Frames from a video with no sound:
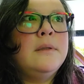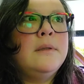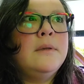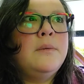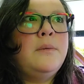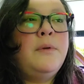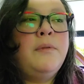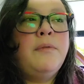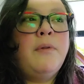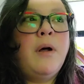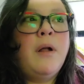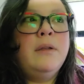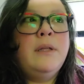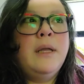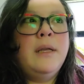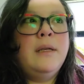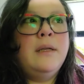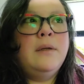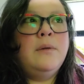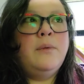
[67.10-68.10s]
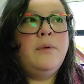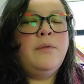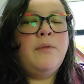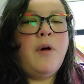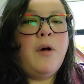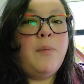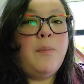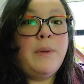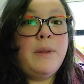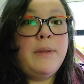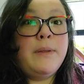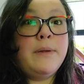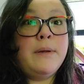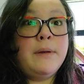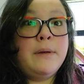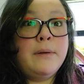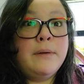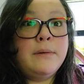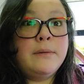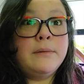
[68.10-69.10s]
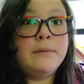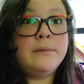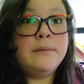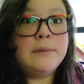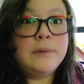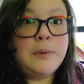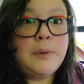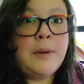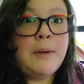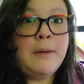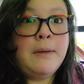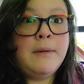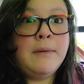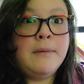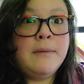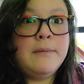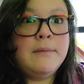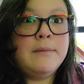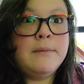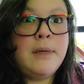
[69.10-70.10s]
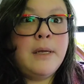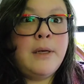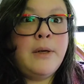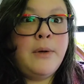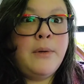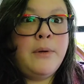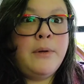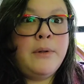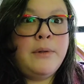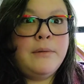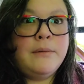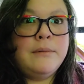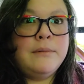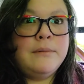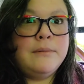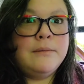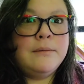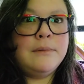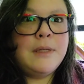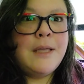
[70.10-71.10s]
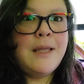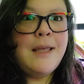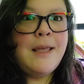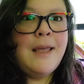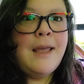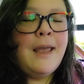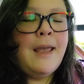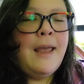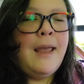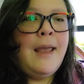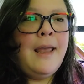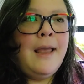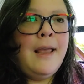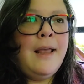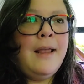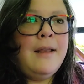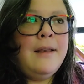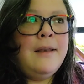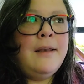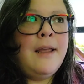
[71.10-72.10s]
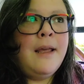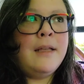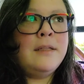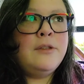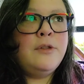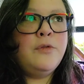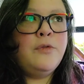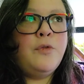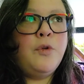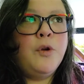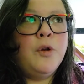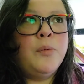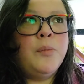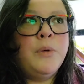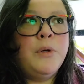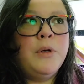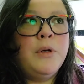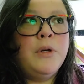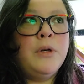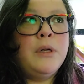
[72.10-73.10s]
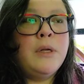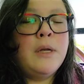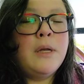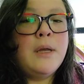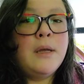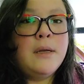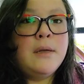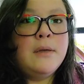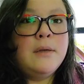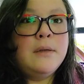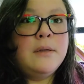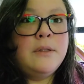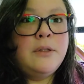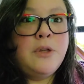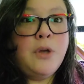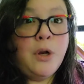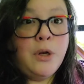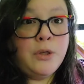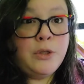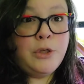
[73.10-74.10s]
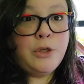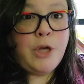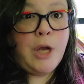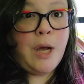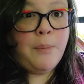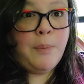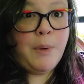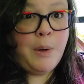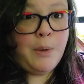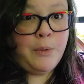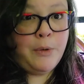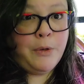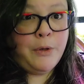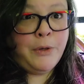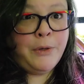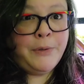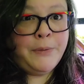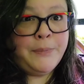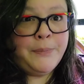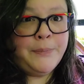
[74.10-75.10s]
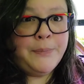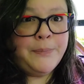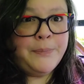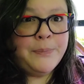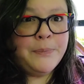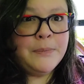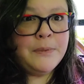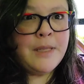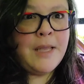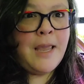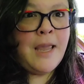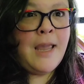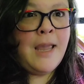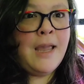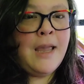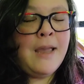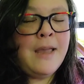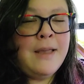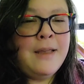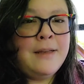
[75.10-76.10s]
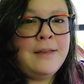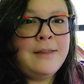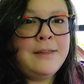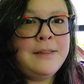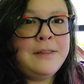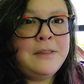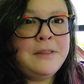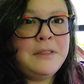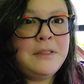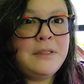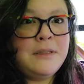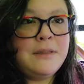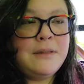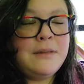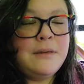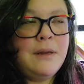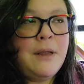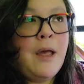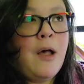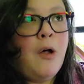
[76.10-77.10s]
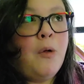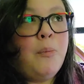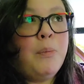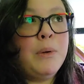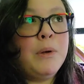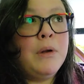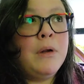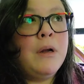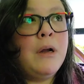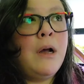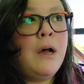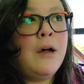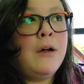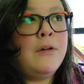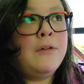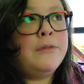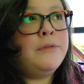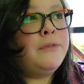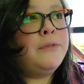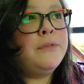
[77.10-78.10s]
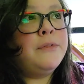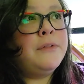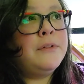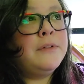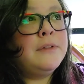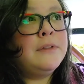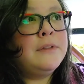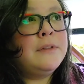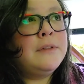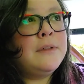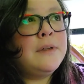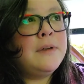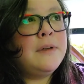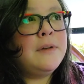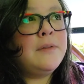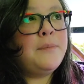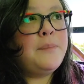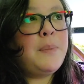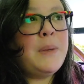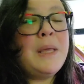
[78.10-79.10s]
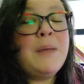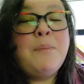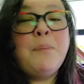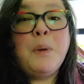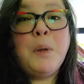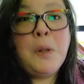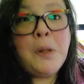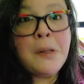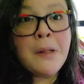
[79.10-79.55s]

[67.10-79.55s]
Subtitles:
We've all done it. We've all been there. Okay, I know it. And as a former yarn shop owner and helper of people,